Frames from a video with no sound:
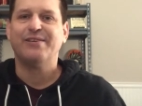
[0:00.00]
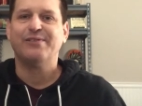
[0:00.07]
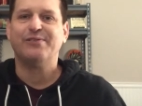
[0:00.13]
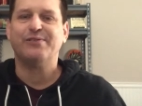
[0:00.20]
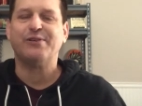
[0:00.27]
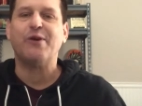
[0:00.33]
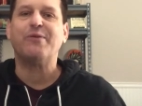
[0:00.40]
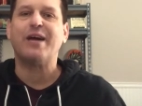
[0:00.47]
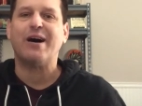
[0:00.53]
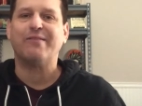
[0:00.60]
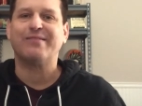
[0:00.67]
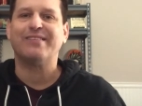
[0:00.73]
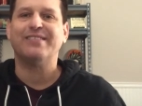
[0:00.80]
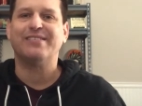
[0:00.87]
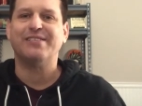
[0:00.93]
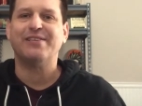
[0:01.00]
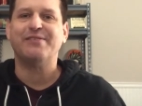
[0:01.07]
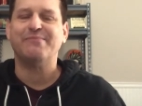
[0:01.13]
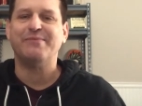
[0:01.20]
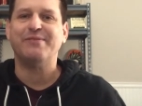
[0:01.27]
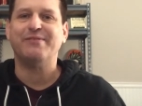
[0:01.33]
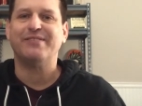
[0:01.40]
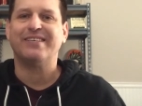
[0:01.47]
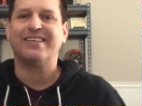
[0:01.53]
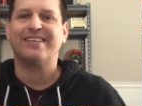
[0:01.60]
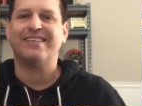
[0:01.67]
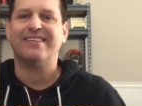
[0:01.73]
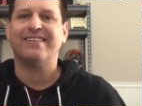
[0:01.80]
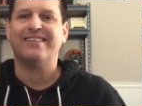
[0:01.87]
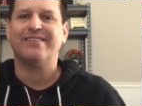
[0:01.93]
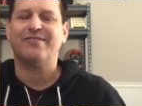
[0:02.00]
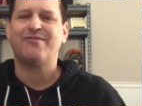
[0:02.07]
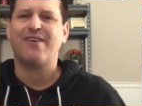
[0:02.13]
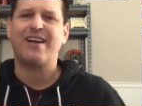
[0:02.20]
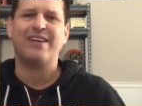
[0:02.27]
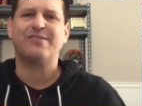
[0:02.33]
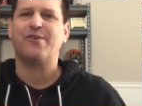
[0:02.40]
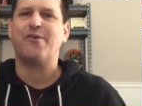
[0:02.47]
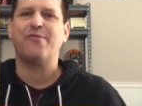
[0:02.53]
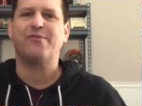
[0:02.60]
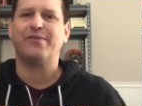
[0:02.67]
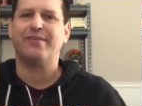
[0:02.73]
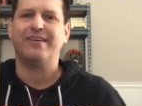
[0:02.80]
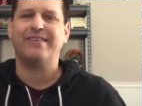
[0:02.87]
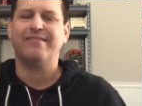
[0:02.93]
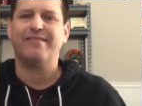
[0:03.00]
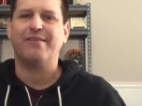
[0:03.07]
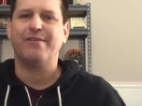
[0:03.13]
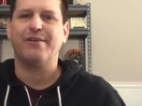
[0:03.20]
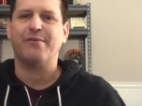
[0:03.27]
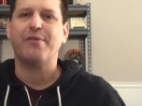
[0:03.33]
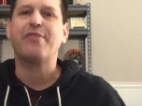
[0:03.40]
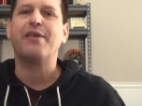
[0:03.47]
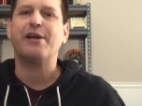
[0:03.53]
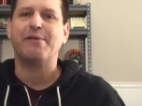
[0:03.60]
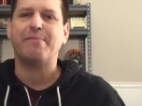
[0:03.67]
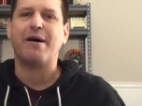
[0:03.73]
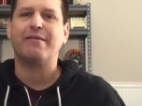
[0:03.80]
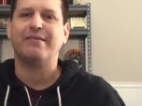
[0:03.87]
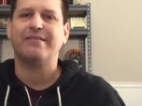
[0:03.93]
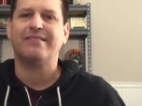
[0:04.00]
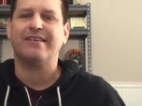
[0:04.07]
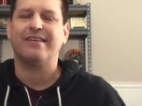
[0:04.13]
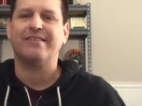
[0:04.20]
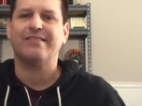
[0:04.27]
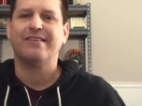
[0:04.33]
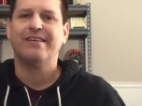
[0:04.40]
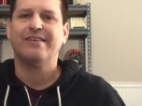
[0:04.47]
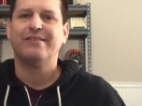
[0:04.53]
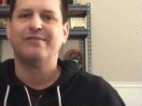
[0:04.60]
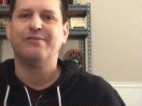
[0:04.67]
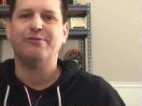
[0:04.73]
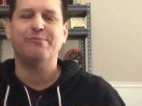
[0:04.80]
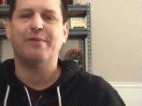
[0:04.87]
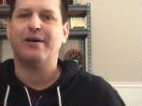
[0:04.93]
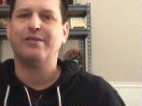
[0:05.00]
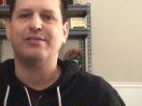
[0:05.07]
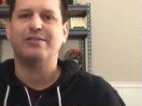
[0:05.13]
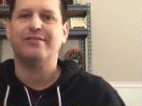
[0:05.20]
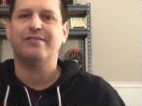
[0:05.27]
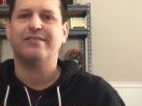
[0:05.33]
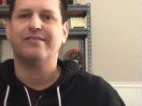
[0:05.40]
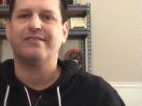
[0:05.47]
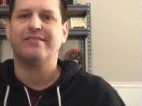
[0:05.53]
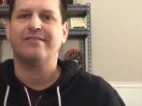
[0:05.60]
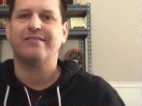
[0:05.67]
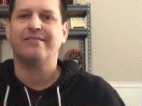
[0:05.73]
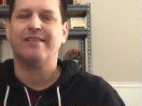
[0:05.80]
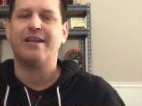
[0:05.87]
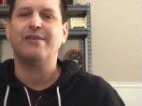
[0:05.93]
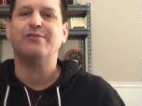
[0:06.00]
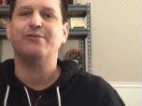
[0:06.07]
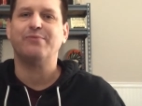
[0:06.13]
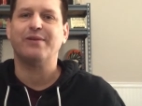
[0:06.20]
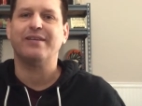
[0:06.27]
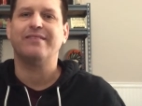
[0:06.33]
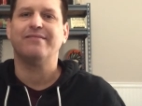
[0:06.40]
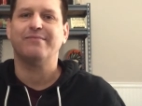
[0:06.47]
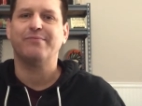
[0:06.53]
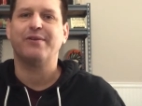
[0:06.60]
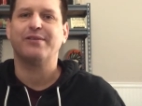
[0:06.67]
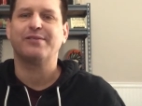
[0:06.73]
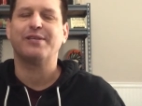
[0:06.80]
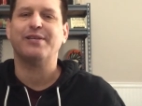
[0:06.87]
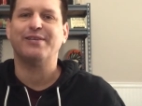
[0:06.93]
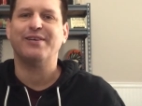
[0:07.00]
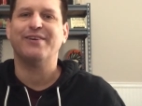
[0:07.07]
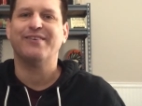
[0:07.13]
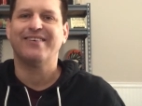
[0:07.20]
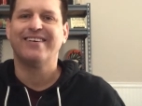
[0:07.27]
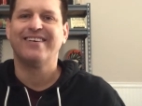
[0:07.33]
zone out, listen to the music, and, and try not to overly, you know, think about it uh, too much and just let it do what, it, what it's gonna do.